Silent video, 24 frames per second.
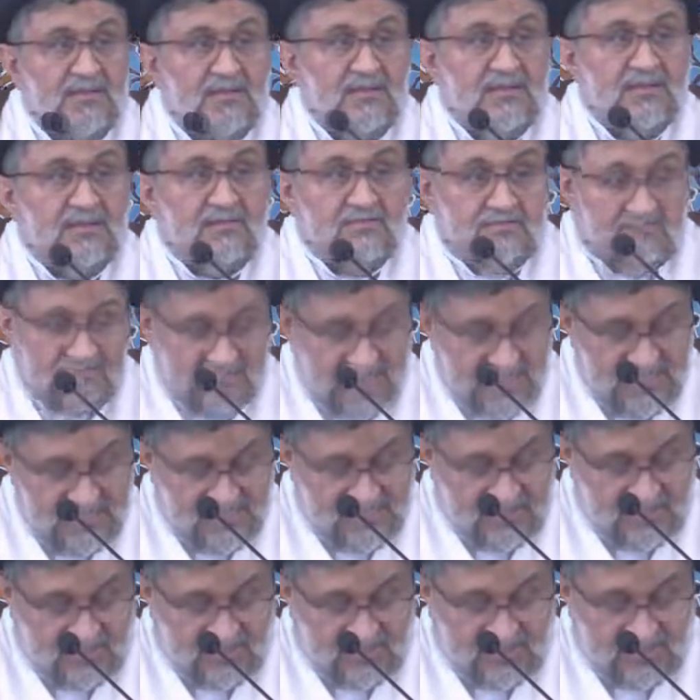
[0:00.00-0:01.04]

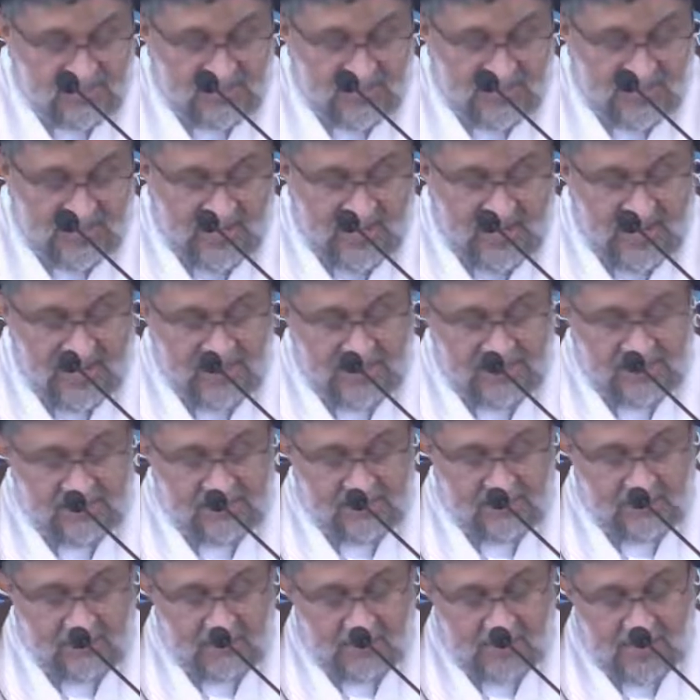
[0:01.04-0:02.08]
makes the night
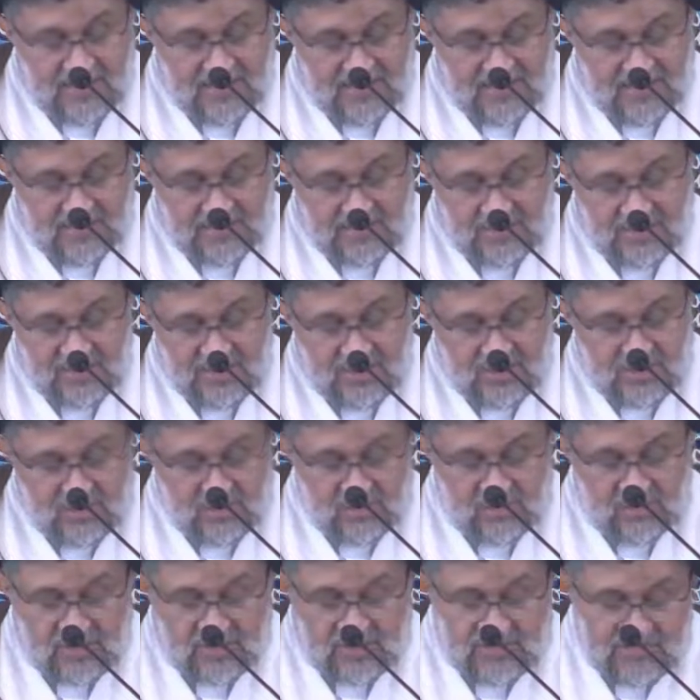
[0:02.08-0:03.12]
pass into
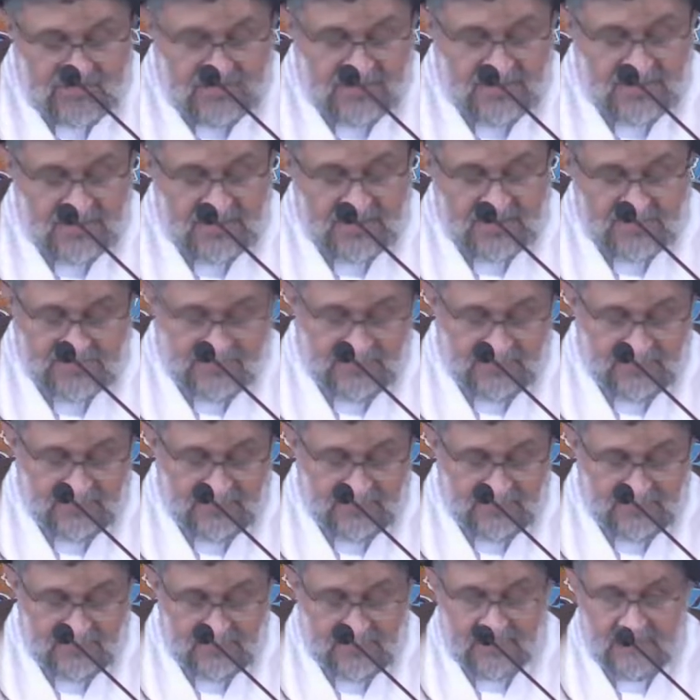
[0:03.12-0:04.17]
the day
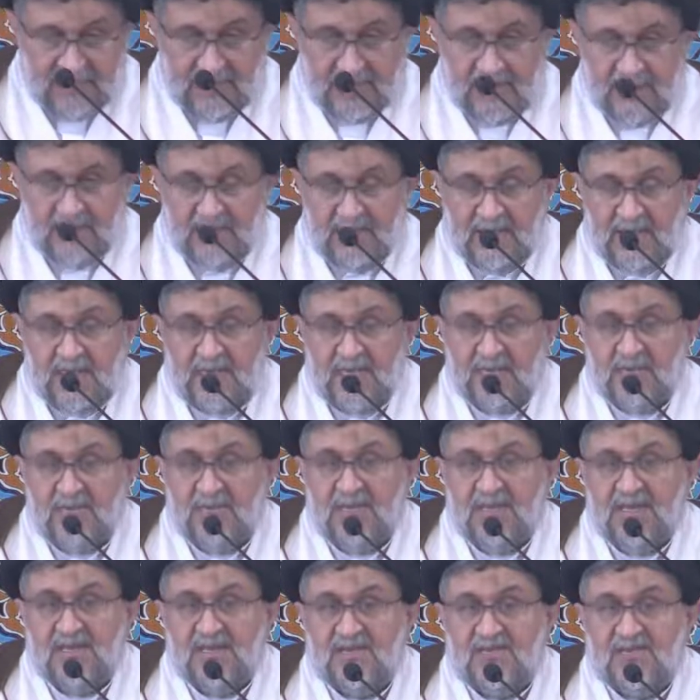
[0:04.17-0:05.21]
and
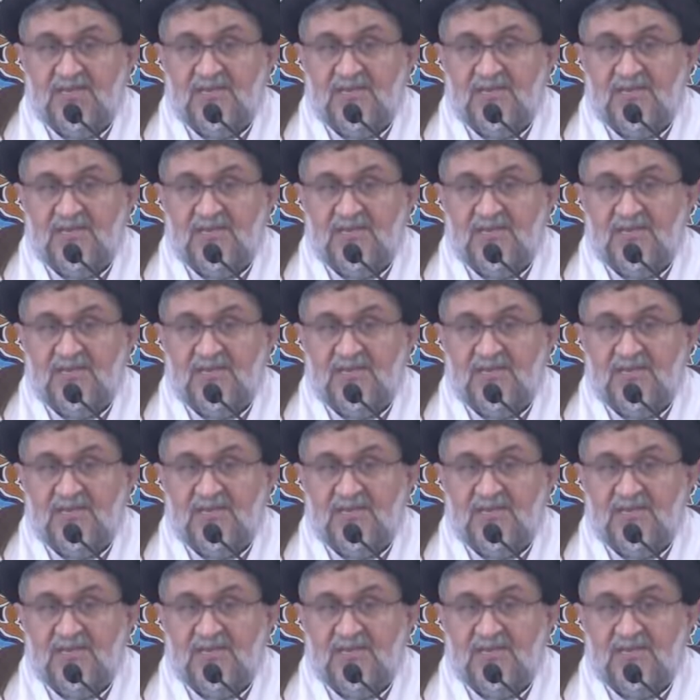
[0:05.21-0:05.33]
makes the